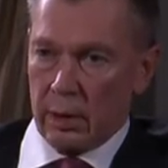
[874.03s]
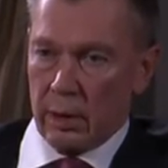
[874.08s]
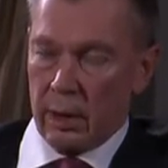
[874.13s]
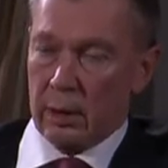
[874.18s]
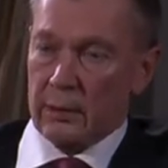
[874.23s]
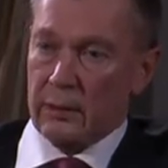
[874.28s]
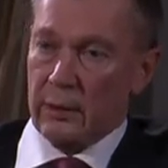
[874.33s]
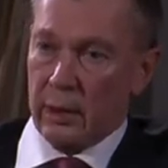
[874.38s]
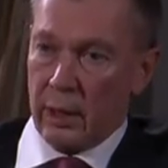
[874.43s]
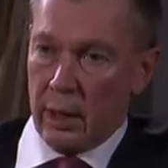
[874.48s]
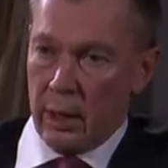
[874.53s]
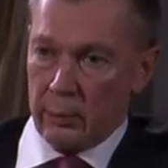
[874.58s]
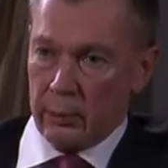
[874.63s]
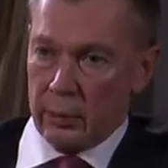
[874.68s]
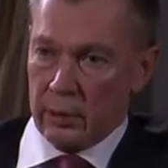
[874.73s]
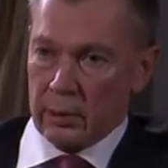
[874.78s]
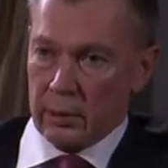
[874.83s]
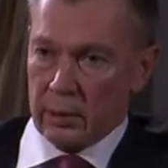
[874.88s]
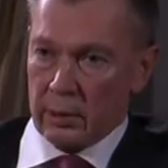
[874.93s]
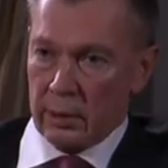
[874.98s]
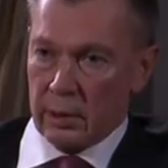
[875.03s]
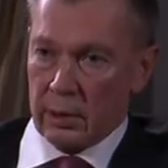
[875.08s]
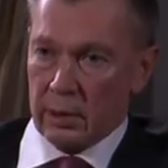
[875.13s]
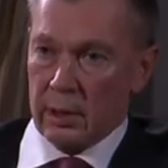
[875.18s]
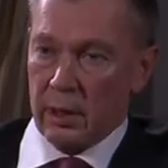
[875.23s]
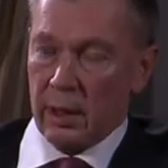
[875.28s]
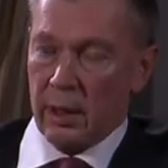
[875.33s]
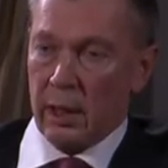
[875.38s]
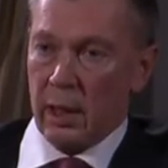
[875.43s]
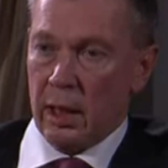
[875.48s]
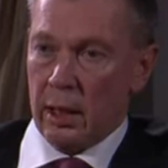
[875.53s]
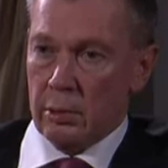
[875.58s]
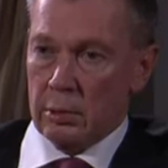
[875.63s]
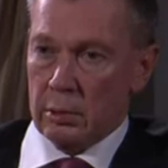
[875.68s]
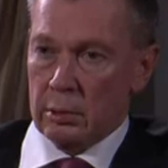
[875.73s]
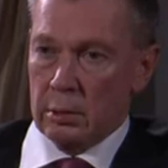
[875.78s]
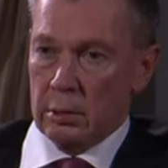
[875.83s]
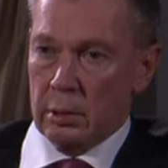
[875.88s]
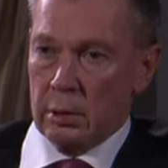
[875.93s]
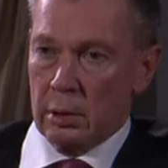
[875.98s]
had happened and
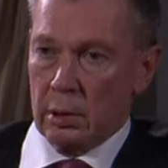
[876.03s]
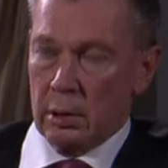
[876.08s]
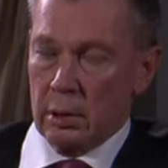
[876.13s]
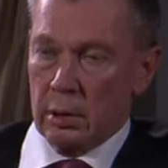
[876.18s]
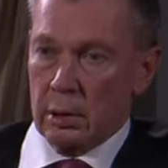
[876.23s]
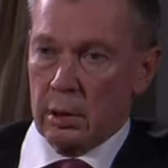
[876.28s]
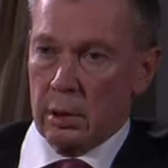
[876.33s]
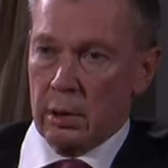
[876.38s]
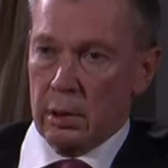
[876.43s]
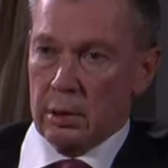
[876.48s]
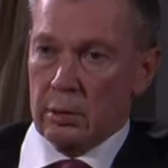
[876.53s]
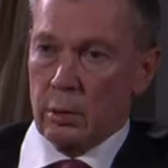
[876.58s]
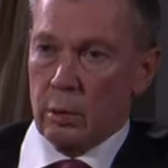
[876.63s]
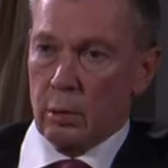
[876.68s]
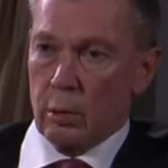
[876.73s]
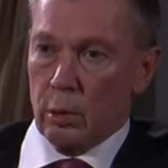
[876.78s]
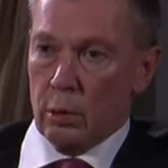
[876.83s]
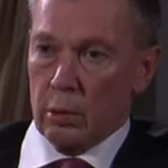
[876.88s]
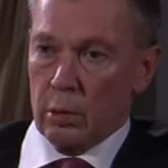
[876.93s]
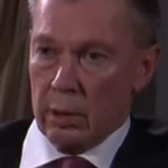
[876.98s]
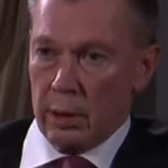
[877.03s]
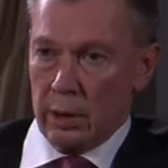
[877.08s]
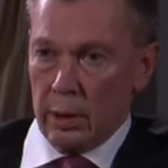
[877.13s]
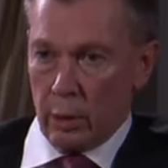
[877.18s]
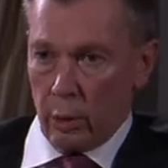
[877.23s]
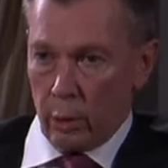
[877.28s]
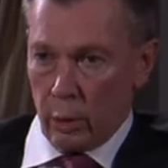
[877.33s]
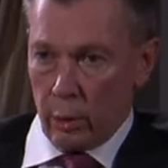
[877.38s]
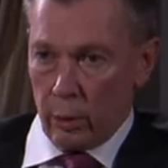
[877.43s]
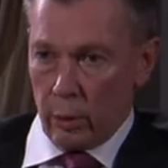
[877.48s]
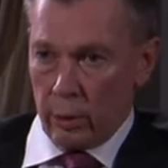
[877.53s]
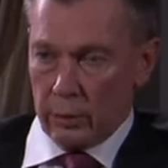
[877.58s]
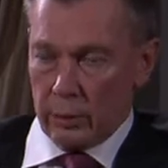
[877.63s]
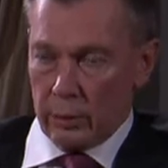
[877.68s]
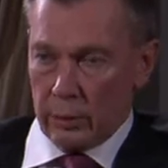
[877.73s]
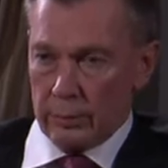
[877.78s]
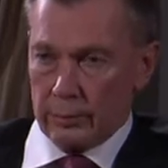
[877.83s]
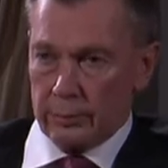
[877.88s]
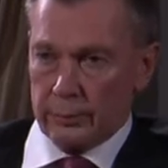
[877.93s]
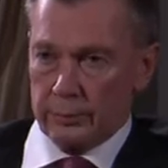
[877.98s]
how it all occurred.